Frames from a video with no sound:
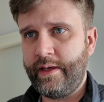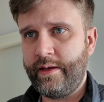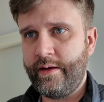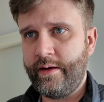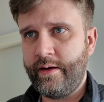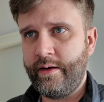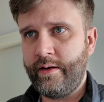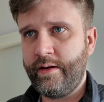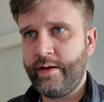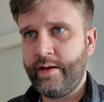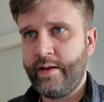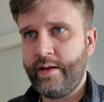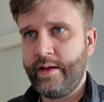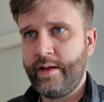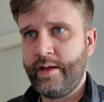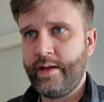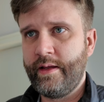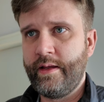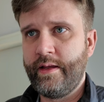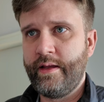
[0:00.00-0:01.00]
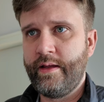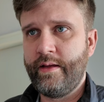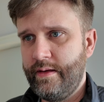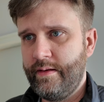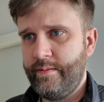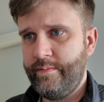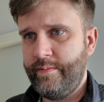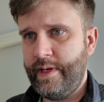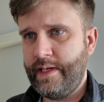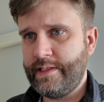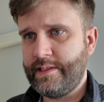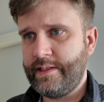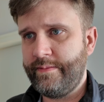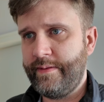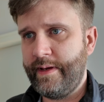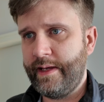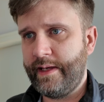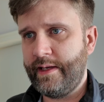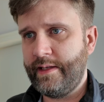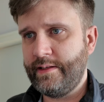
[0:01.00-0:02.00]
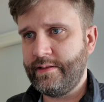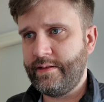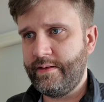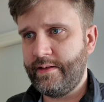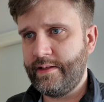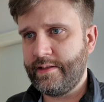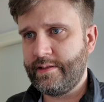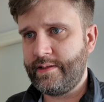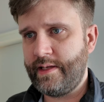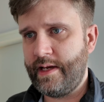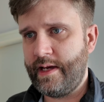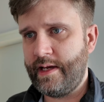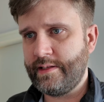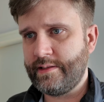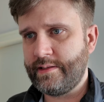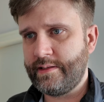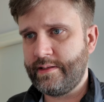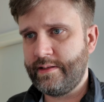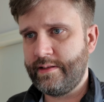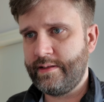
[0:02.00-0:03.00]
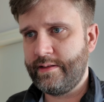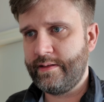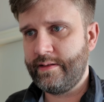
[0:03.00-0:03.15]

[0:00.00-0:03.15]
here, paste it back into this test.